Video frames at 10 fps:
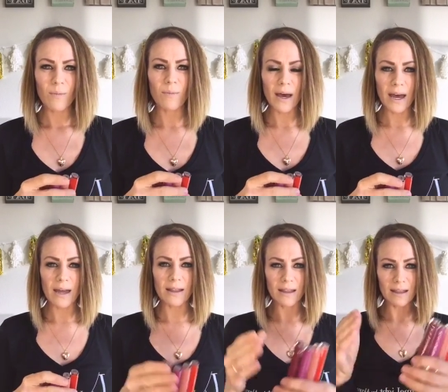
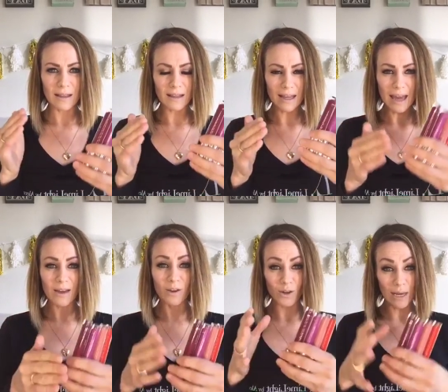but
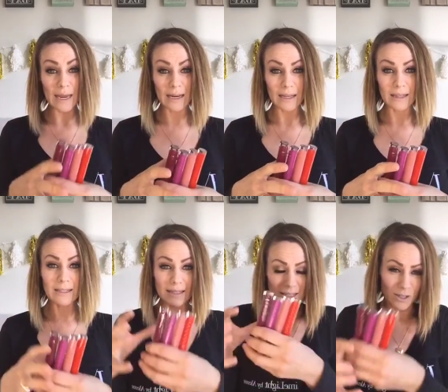they created the
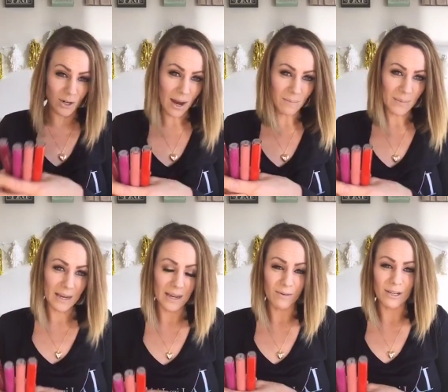sister
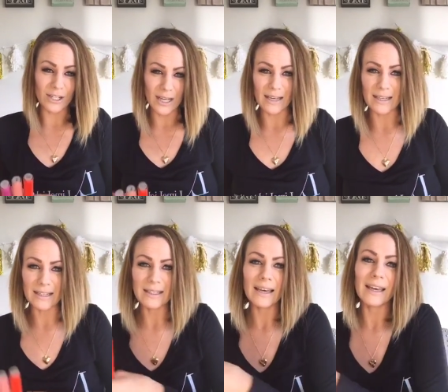company, which
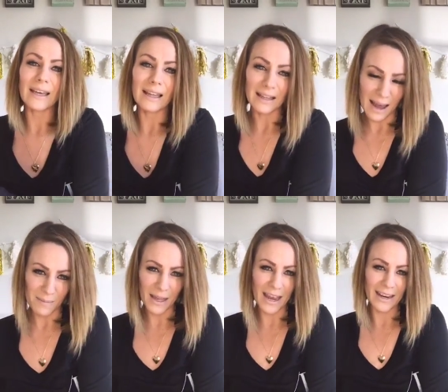is
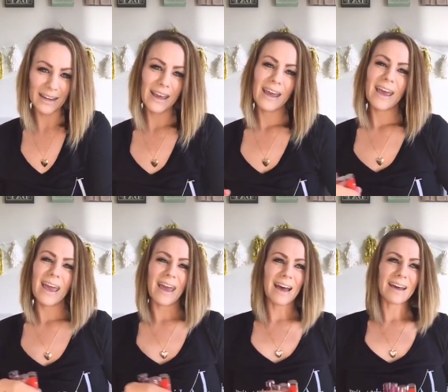Limelight.
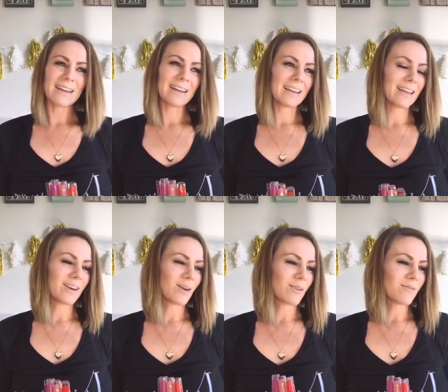And, you
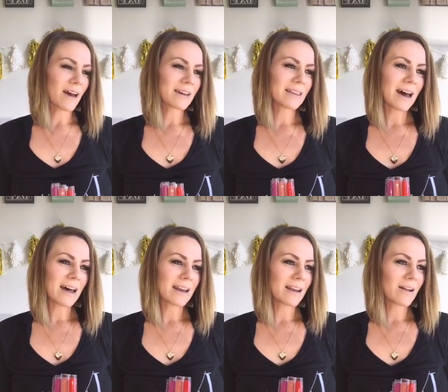know, the fact
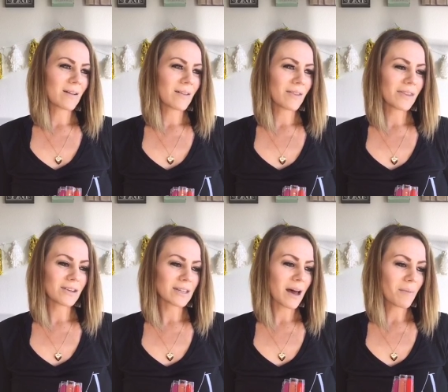that
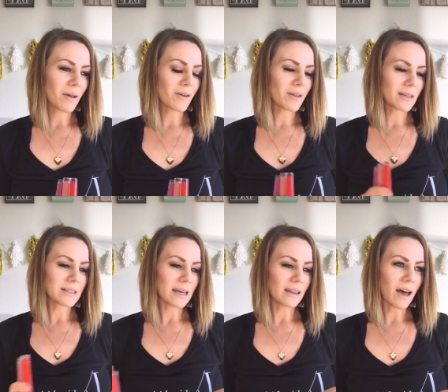there's a couple other
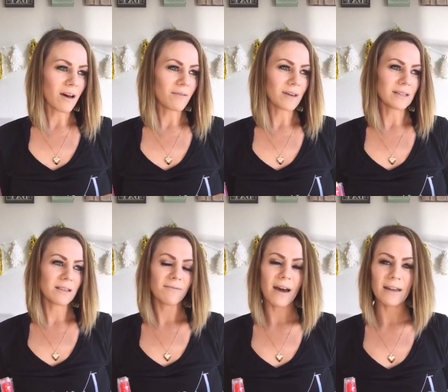things I love. It's
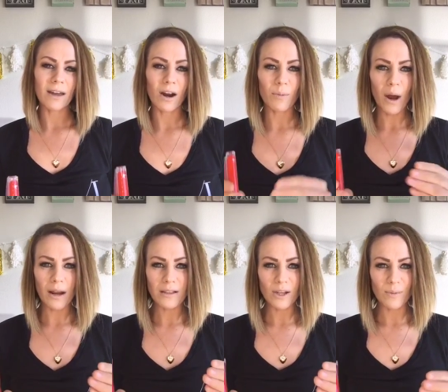the fact that our
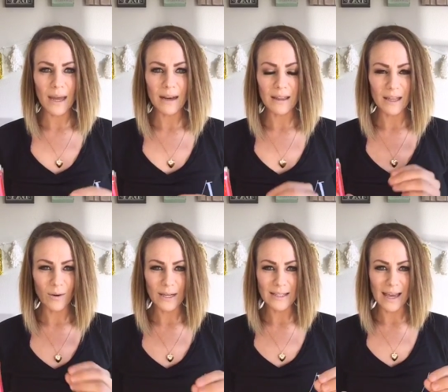products are made in the
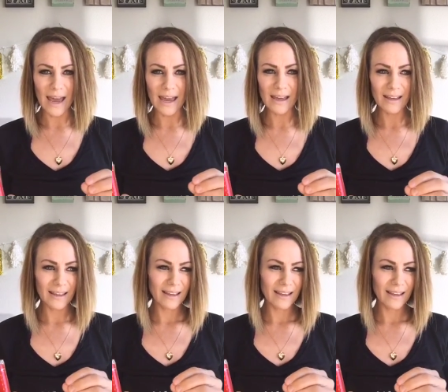USA